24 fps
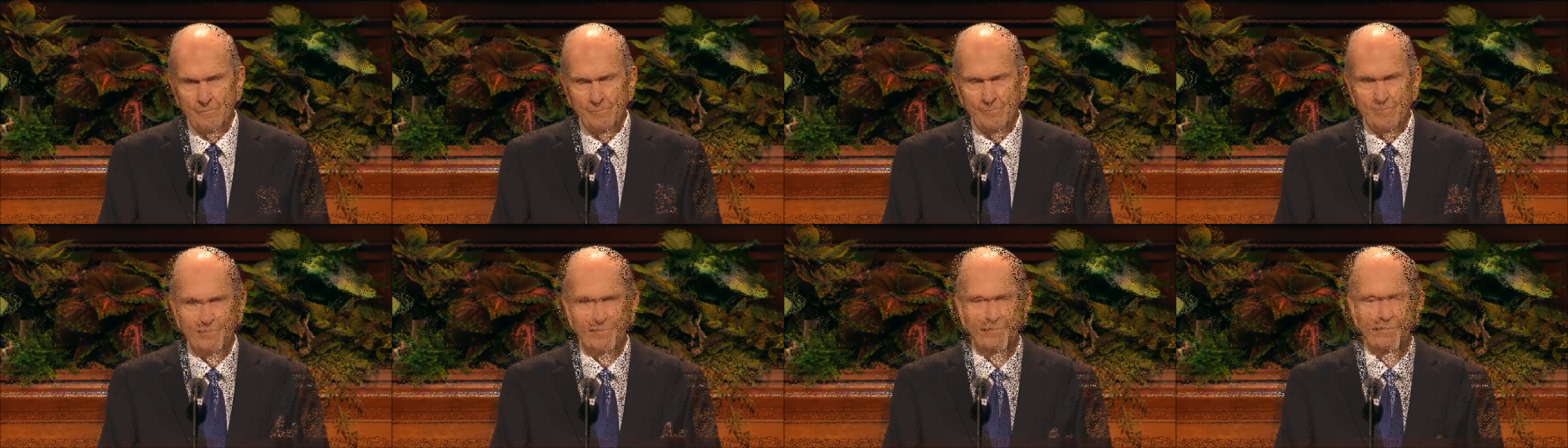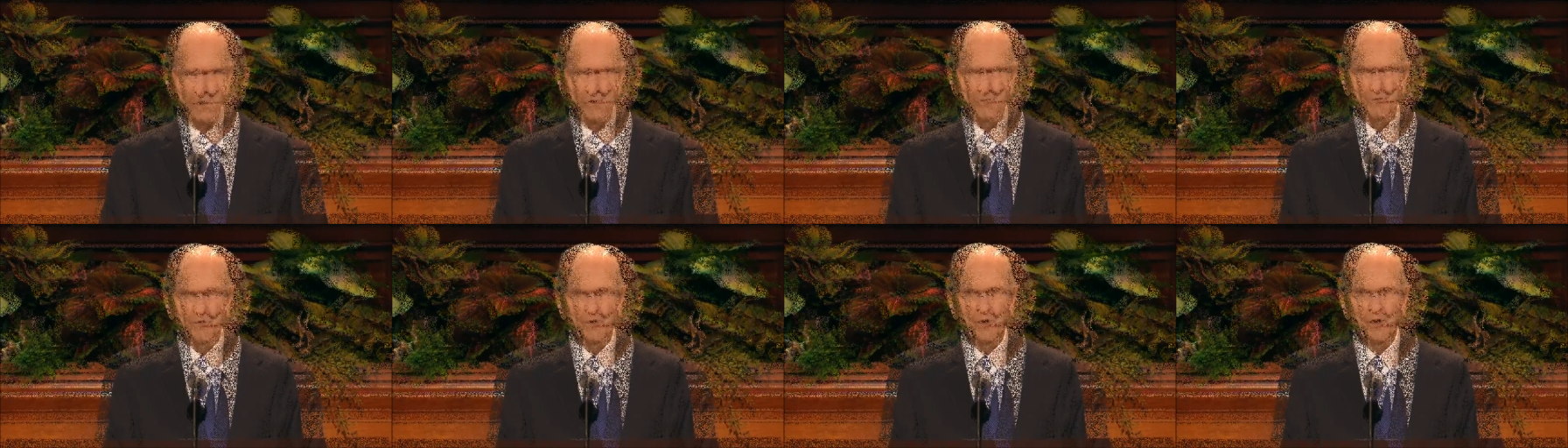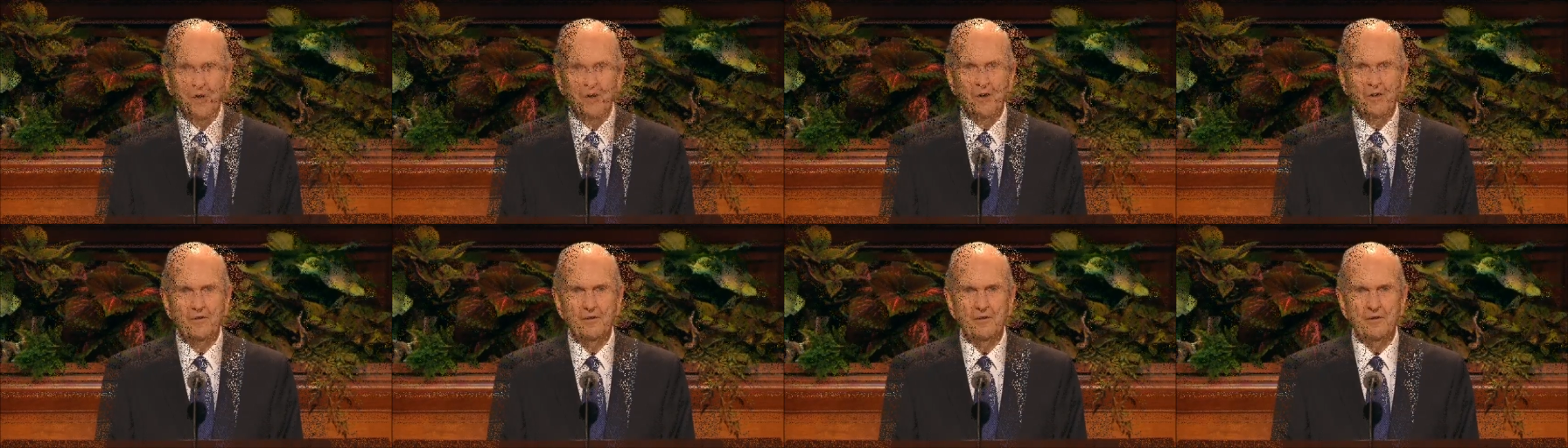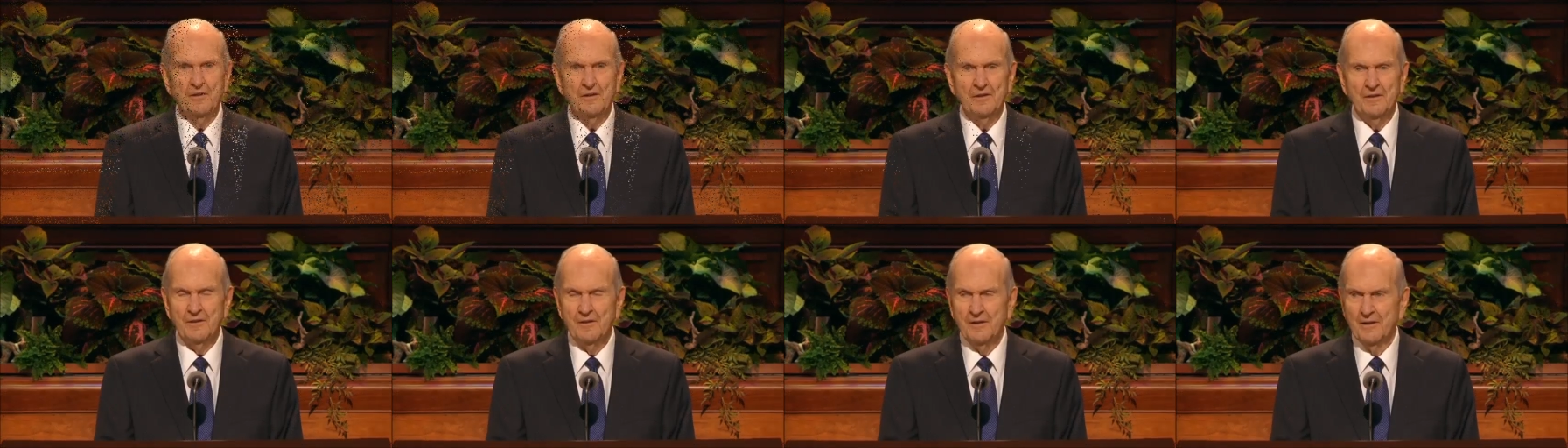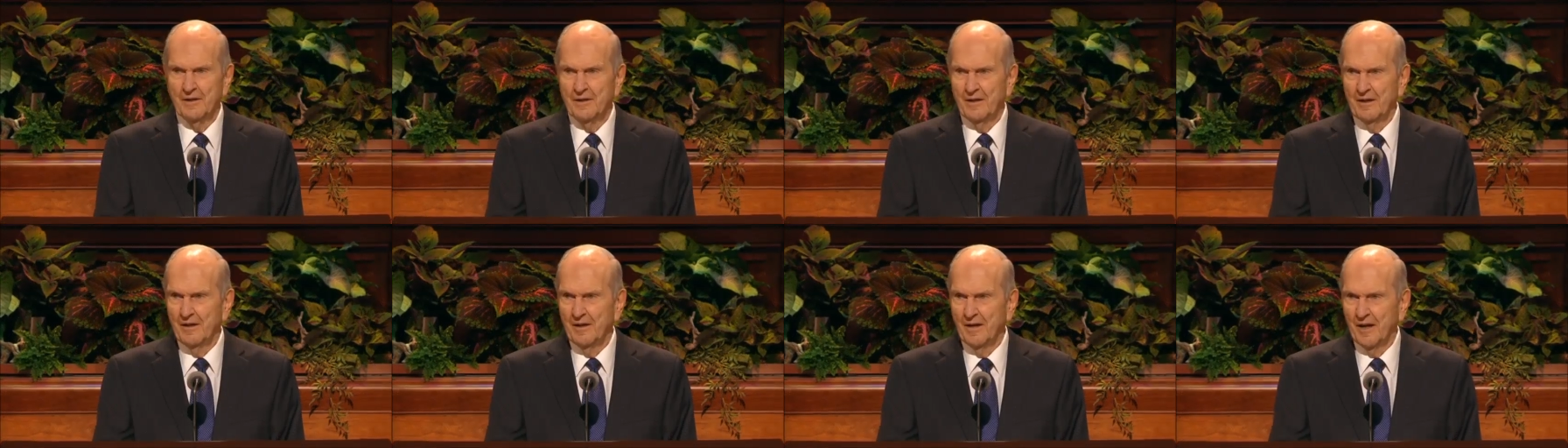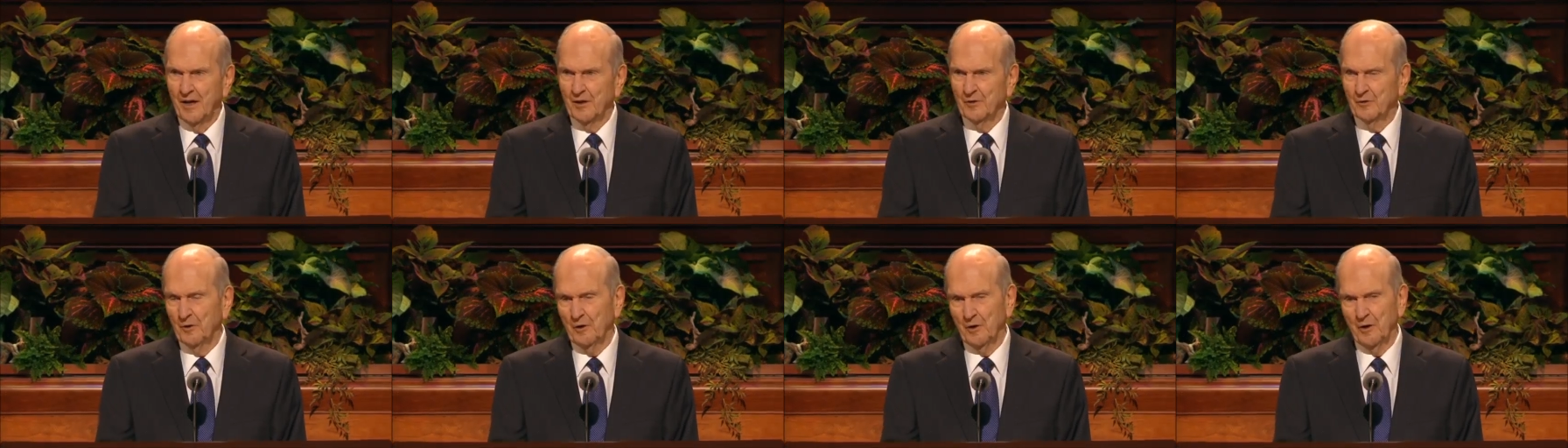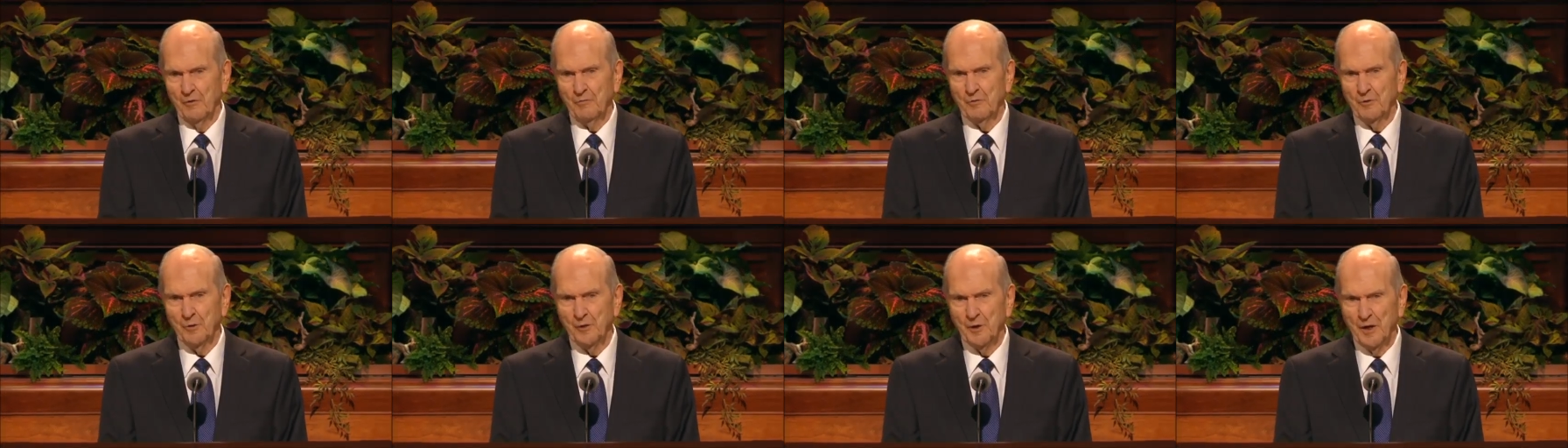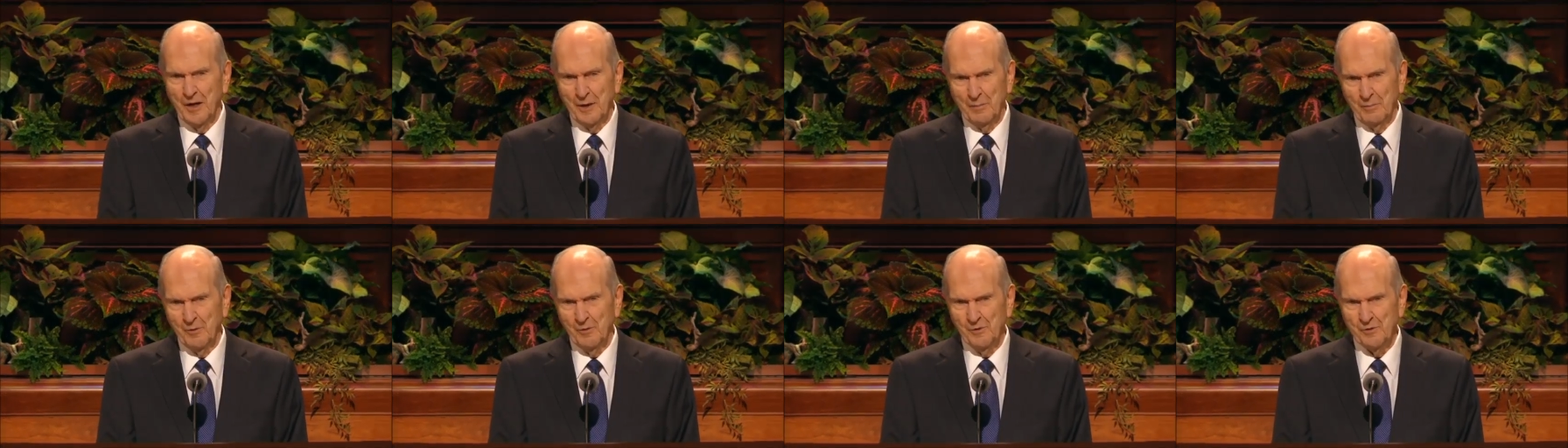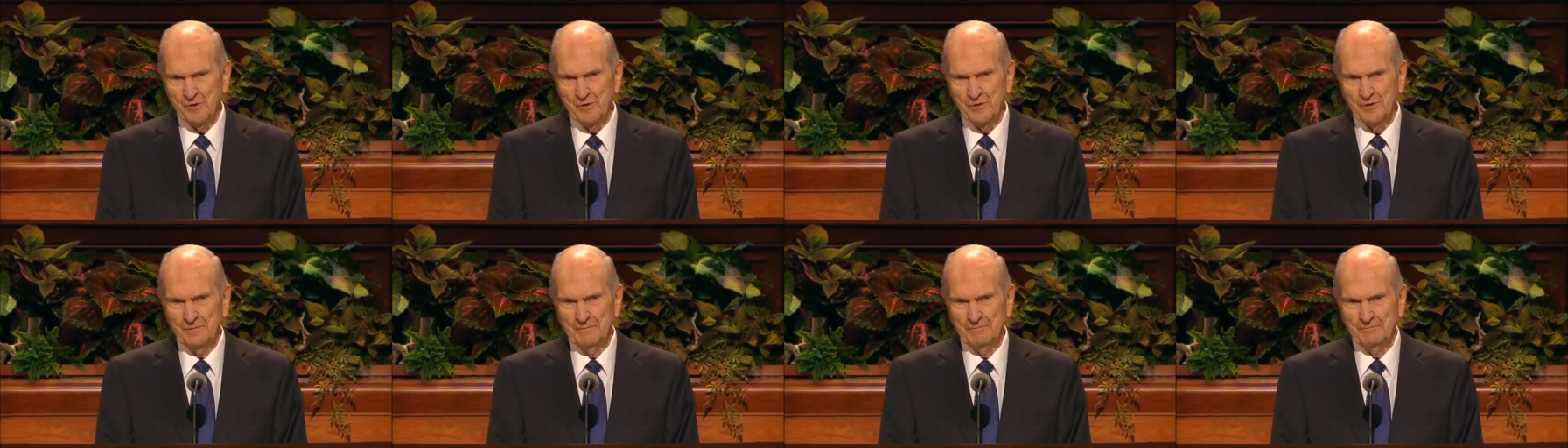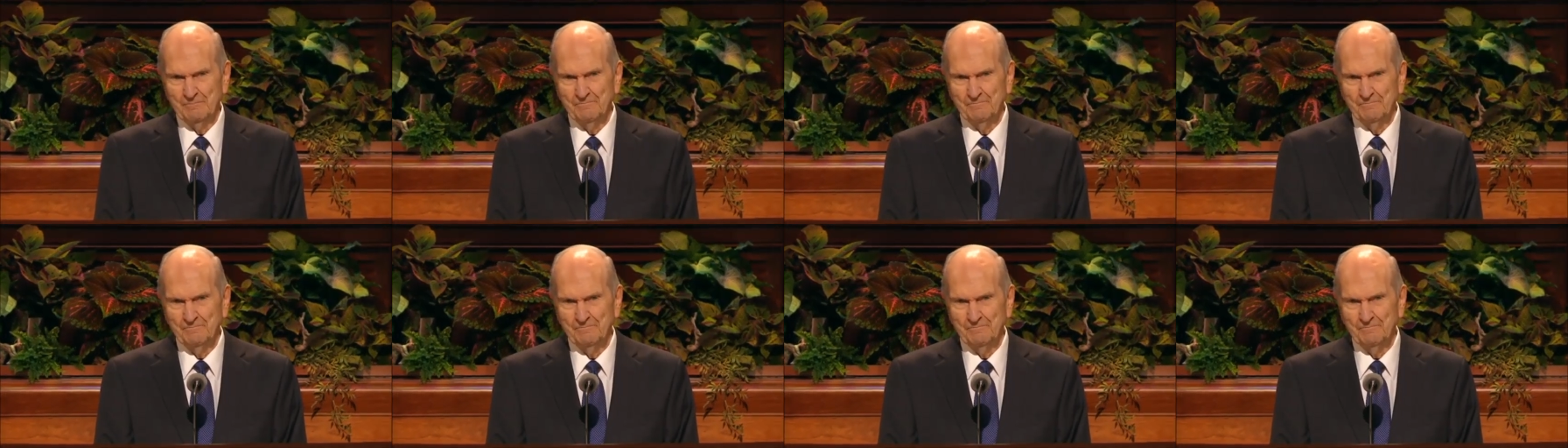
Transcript: To love God and to love your neighbors.